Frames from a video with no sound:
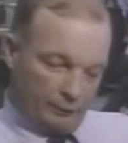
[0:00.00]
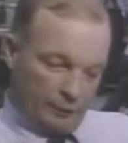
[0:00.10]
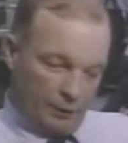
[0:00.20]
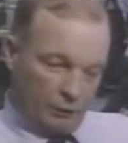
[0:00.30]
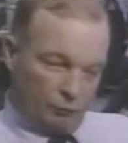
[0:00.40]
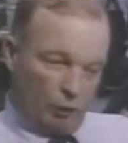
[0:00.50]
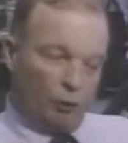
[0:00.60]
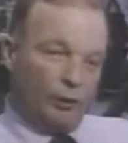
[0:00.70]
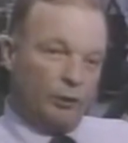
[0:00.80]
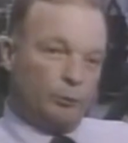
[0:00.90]
is the role
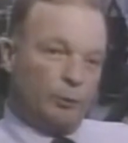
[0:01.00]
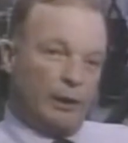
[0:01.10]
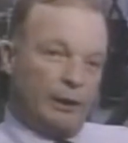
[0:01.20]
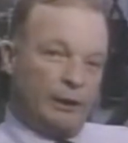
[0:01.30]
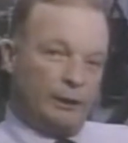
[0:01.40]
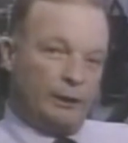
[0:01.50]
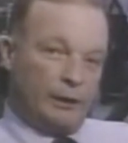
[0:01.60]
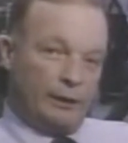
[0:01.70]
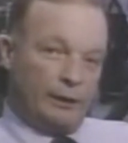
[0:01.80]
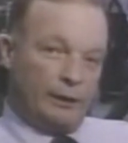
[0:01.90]
that is played
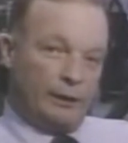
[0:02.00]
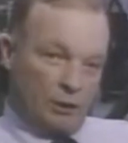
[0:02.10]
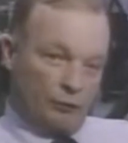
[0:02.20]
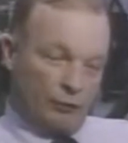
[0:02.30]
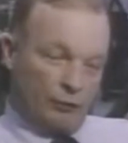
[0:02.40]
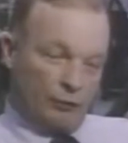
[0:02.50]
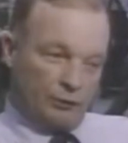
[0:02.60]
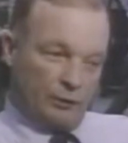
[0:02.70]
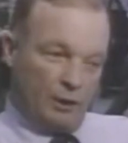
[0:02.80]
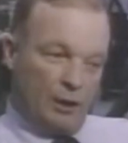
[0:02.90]
in election after election